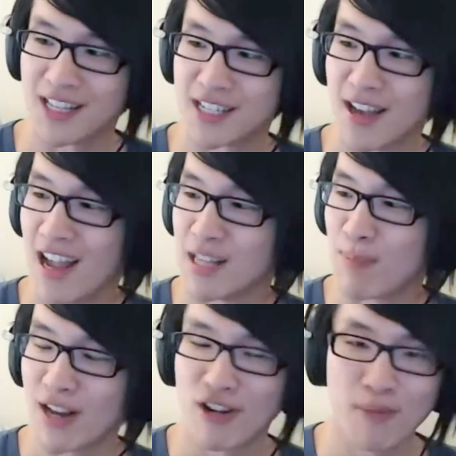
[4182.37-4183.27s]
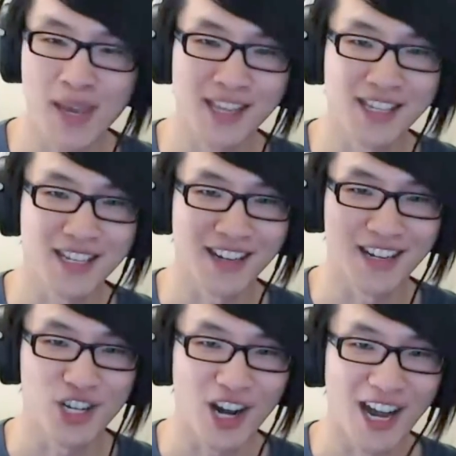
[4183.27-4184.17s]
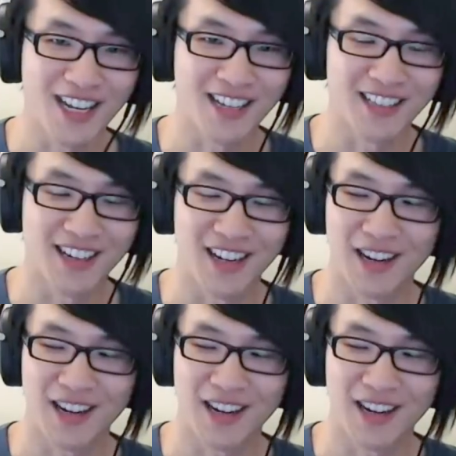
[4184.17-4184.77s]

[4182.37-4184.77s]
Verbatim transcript: It's it's by no means a giant killer.